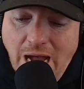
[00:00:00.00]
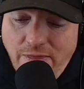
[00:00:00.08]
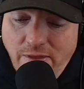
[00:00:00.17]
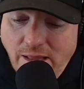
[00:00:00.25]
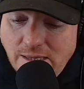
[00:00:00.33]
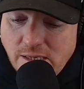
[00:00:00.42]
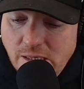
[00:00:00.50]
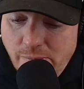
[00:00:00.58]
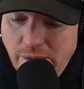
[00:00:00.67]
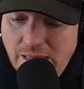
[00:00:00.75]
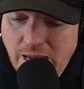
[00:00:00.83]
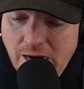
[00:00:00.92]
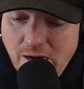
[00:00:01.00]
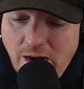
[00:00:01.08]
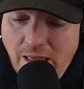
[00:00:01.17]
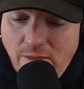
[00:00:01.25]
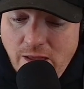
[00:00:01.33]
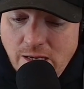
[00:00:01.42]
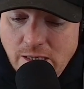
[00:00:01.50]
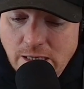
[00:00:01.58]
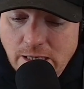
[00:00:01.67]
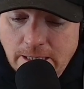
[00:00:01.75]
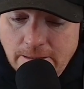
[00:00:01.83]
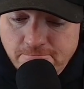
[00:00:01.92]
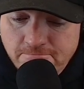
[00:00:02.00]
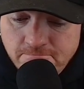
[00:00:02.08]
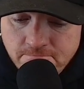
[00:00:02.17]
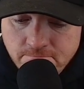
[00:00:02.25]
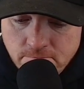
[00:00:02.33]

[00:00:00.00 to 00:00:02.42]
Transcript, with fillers: I think that's going to be there. And then um,